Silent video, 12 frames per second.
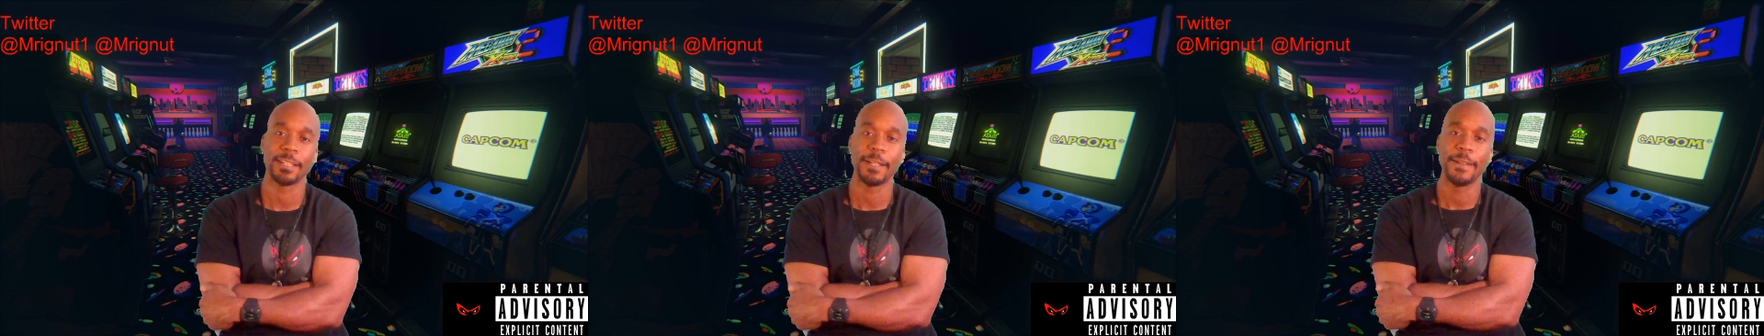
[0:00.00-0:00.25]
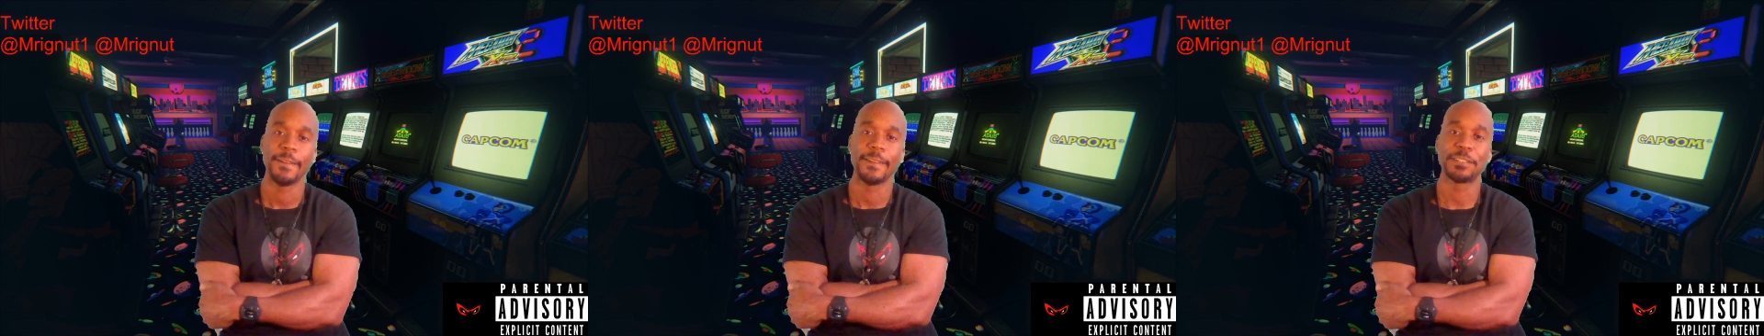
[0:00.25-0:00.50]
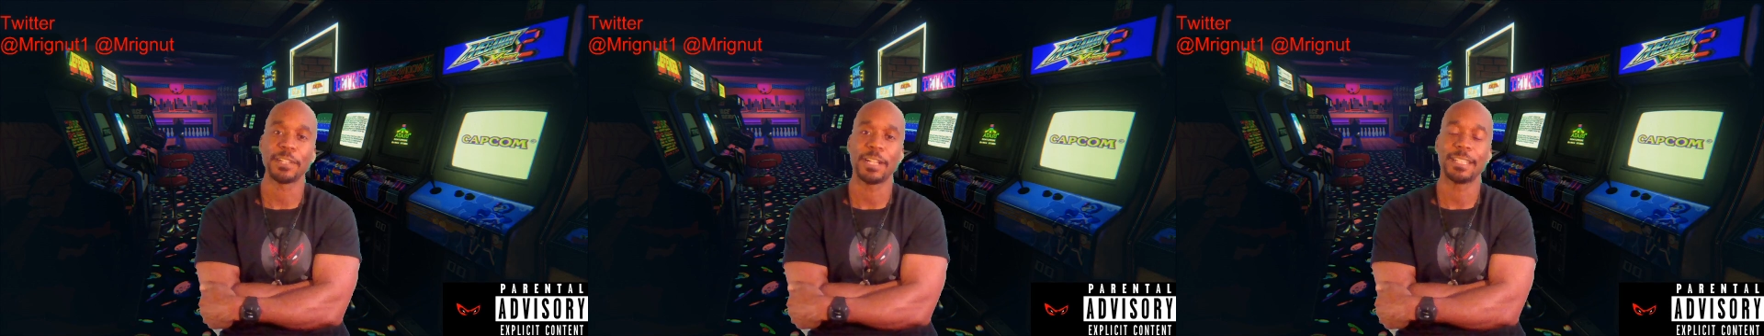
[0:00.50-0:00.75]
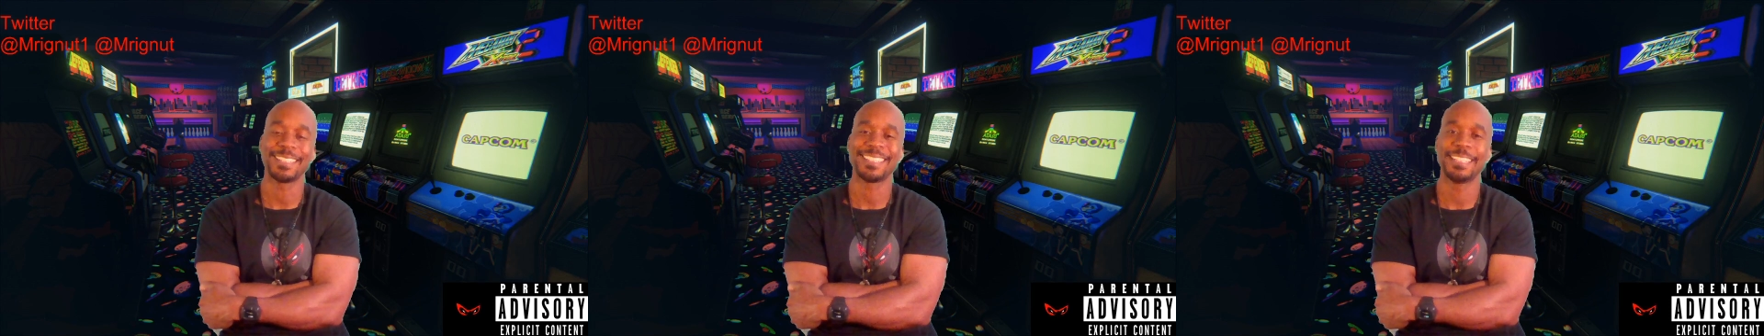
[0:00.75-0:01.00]
and try
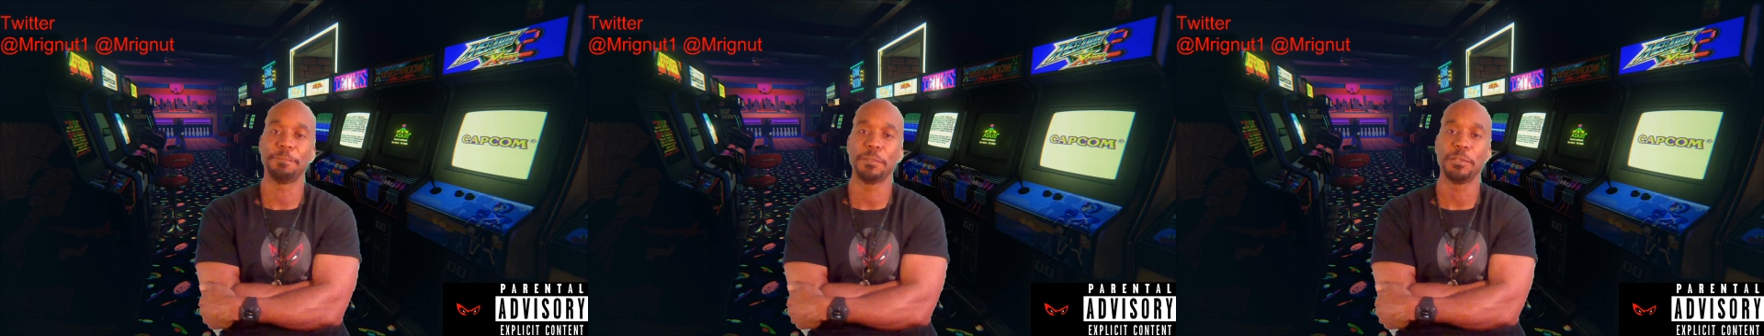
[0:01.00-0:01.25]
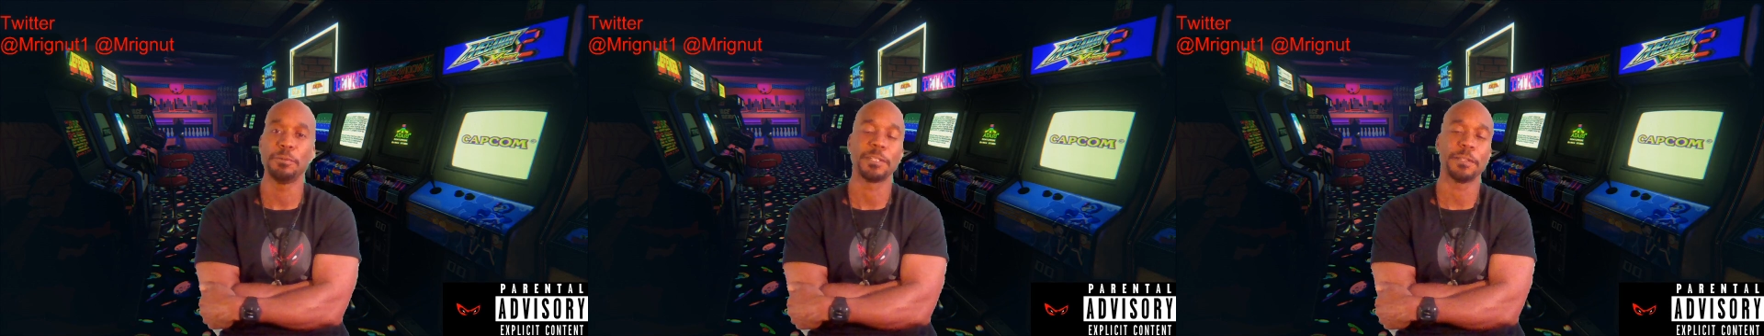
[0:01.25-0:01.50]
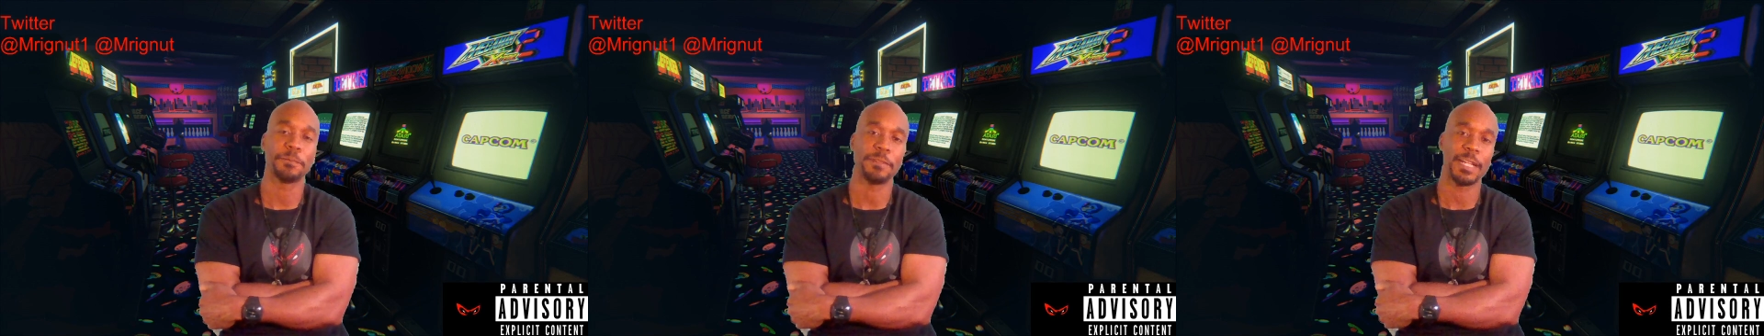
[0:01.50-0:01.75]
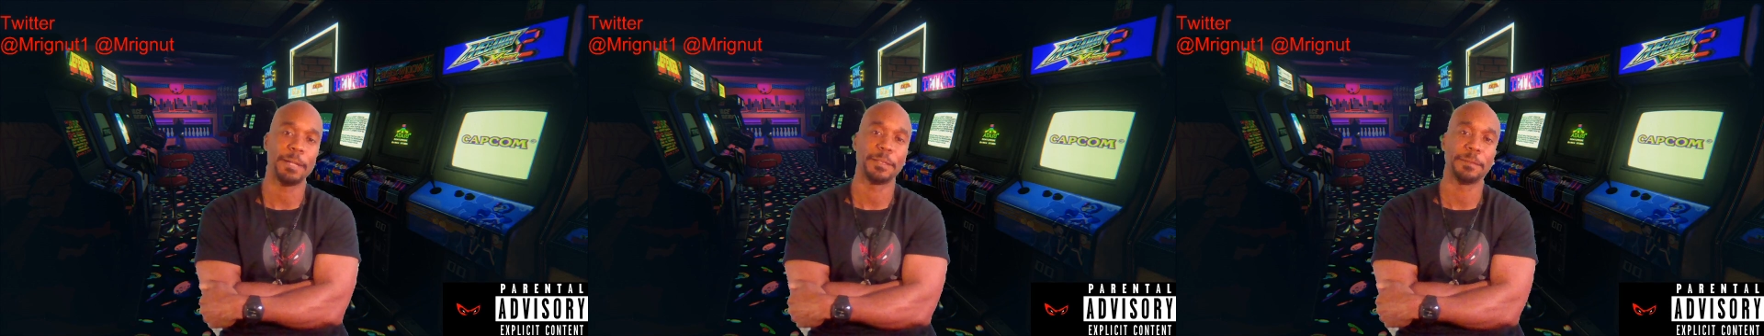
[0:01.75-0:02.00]
to keep you and your
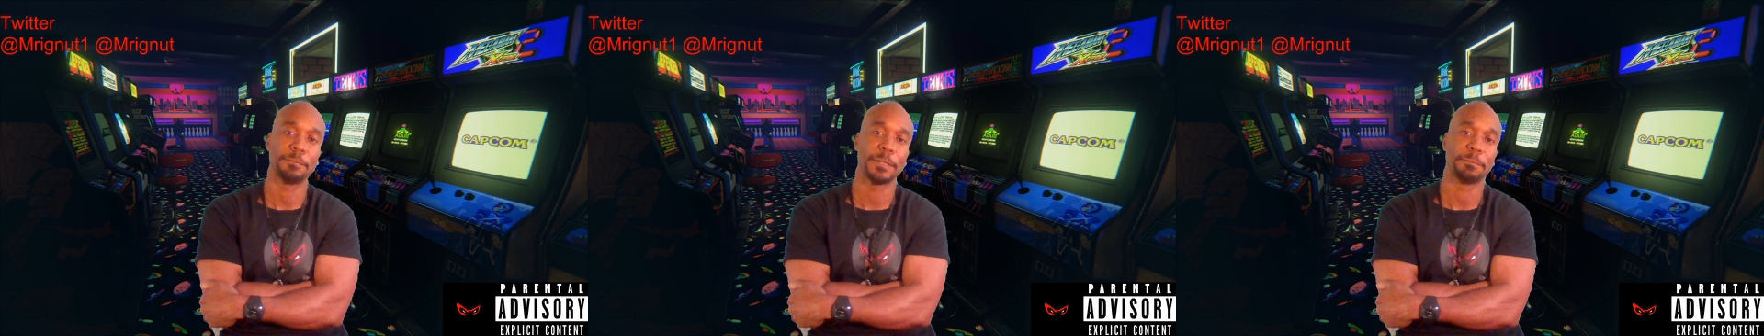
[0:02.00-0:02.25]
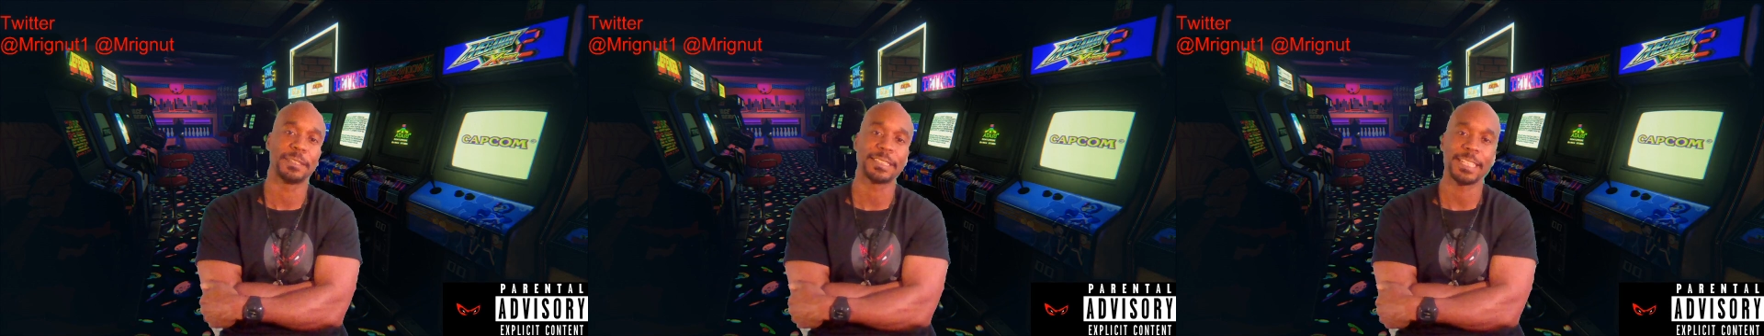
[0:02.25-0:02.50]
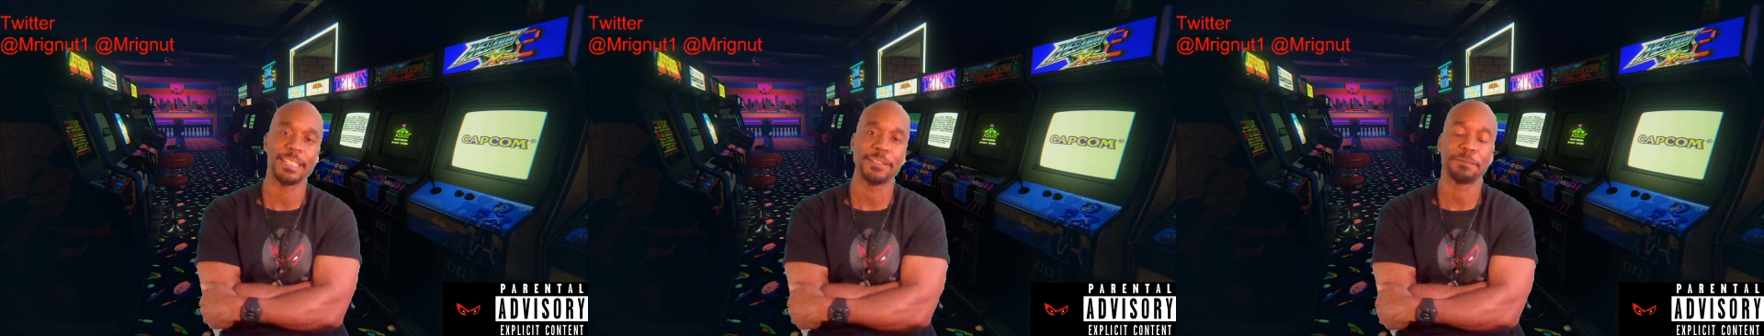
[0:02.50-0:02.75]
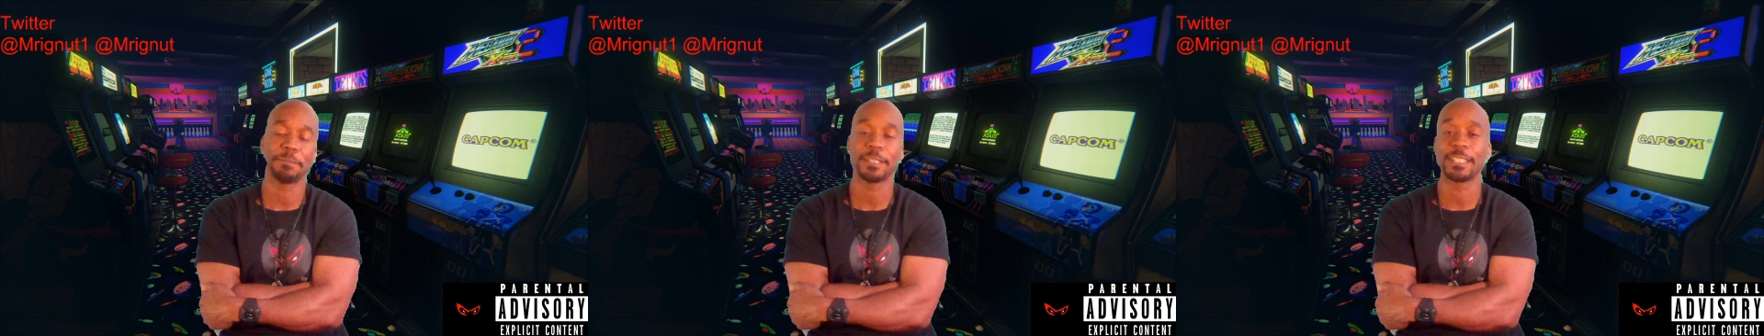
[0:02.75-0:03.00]
family members
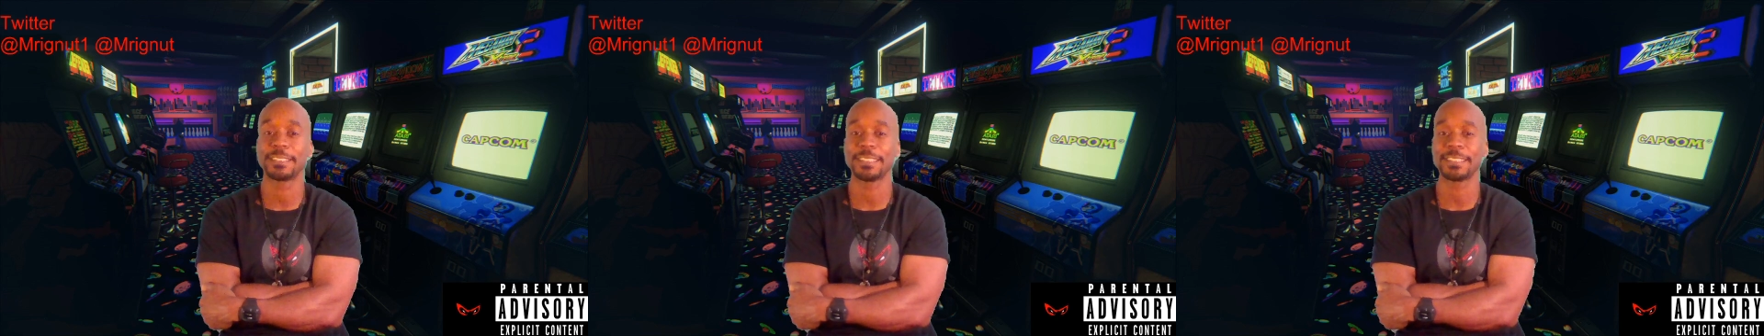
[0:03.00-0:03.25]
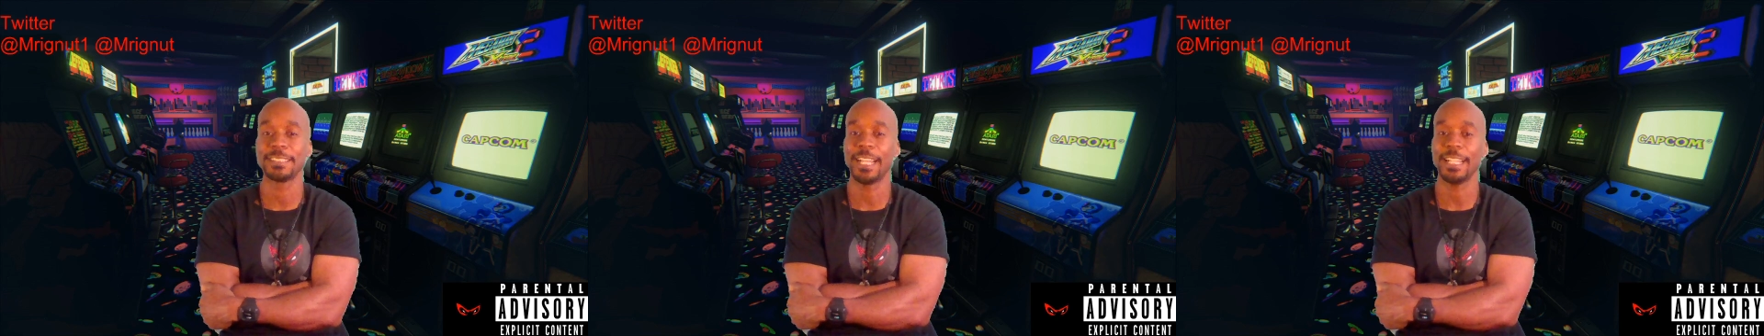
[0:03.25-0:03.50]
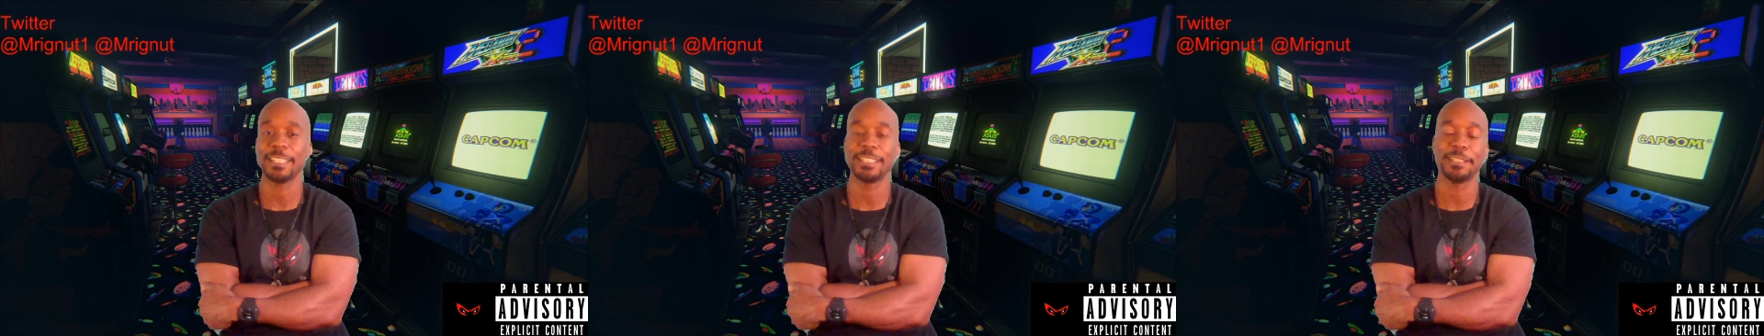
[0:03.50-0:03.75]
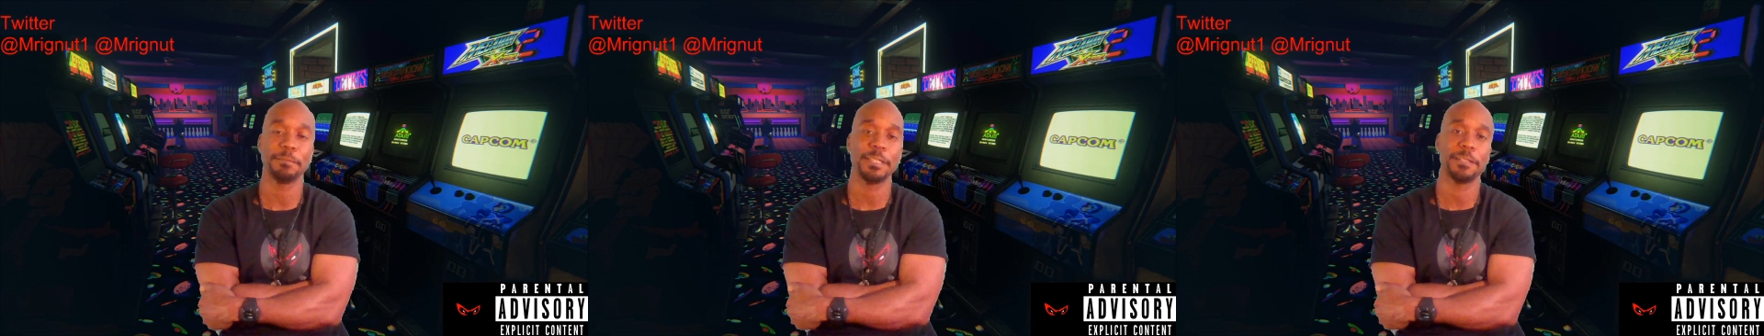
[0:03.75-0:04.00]
safe because it's not going
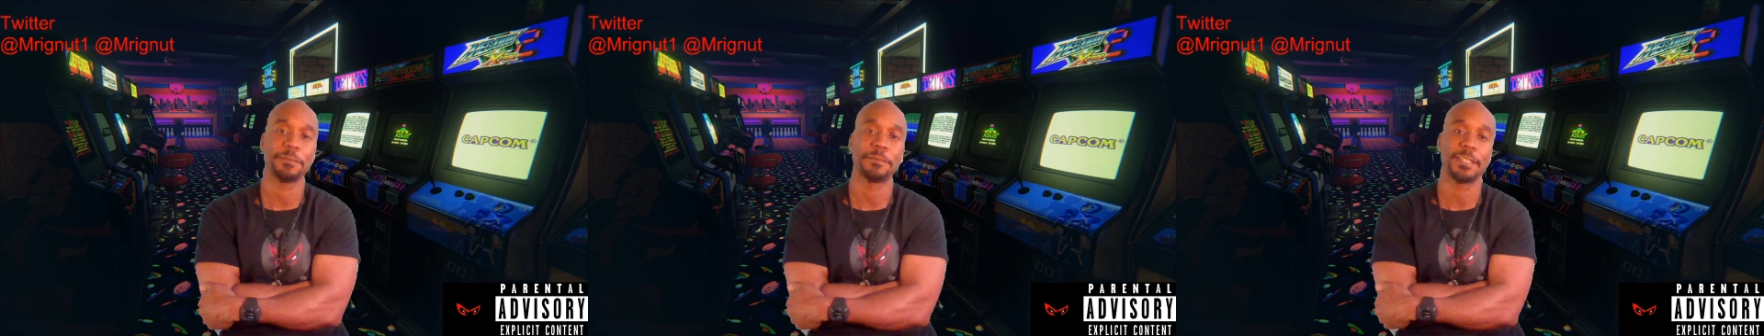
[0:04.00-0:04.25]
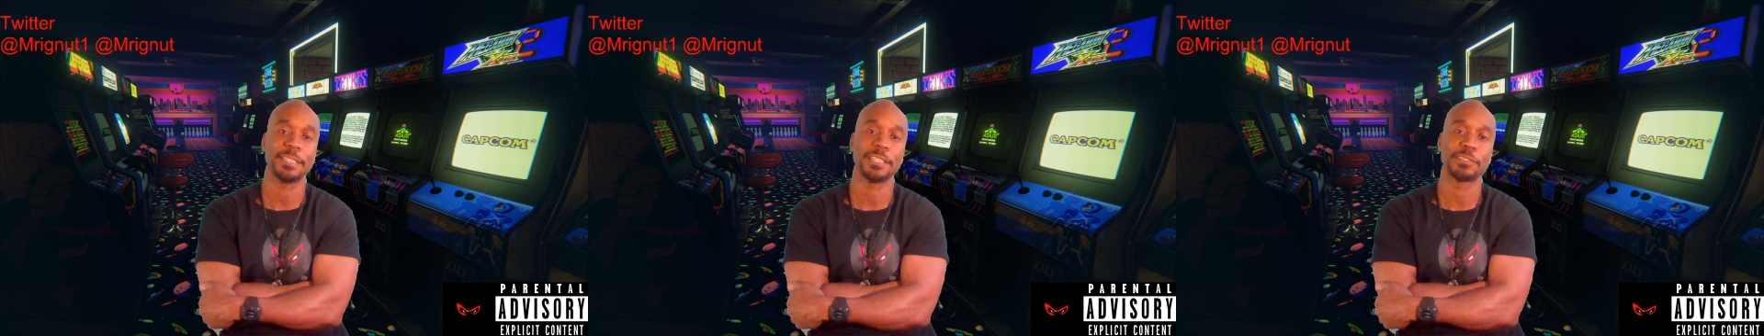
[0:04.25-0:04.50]
to be a funny